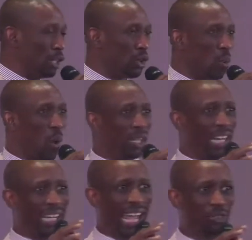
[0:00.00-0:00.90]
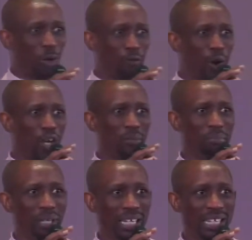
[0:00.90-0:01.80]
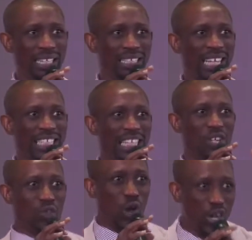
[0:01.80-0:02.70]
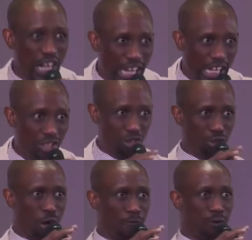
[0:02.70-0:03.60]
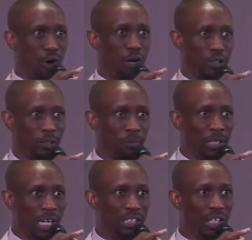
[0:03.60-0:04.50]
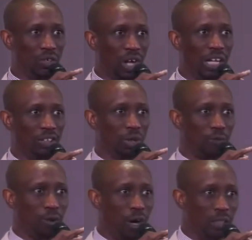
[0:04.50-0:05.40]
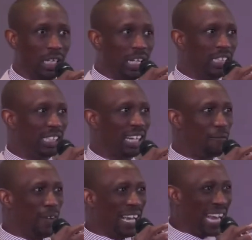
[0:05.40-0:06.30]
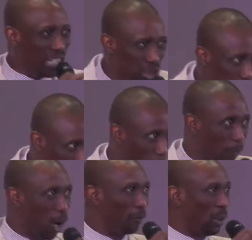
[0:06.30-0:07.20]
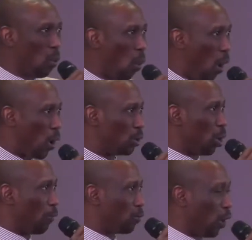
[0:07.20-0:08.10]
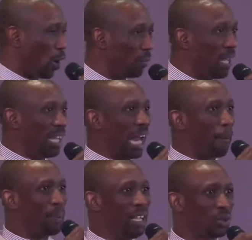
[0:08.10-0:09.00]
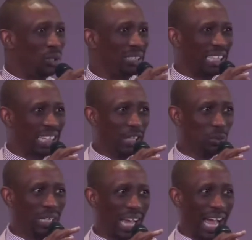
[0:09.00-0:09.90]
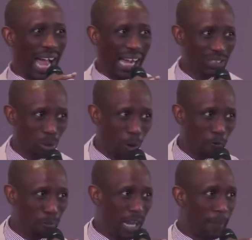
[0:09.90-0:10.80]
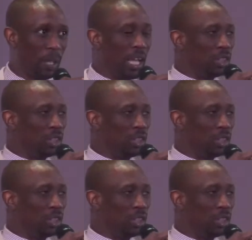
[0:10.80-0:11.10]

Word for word: So, what the light of God means is the knowledge of God. It's the knowledge of God. It's the revelation of the word of God that brings understanding to the heart of men.